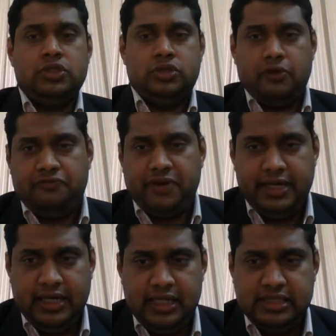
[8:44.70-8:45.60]
So
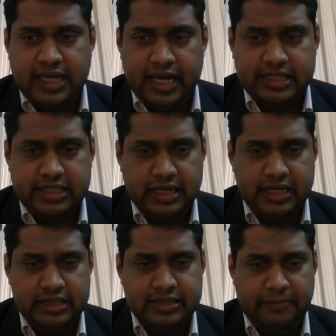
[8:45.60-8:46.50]
final selection
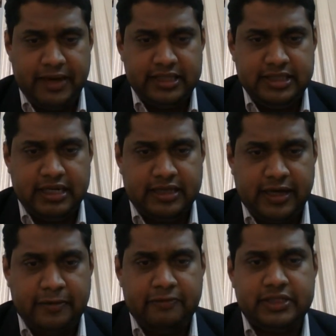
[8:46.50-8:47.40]
is a major
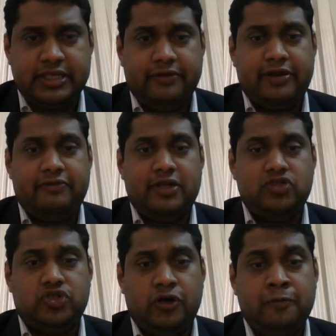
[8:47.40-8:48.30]
thing which everyone
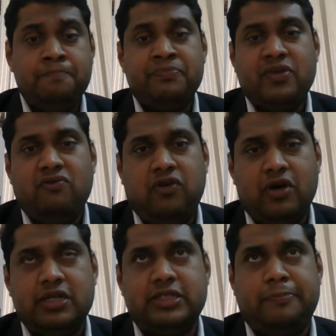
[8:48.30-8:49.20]
should
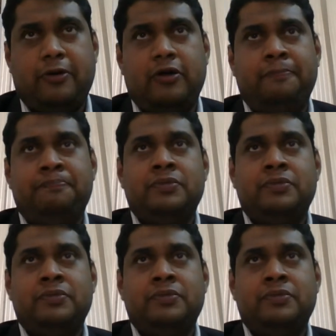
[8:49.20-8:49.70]
focus upon.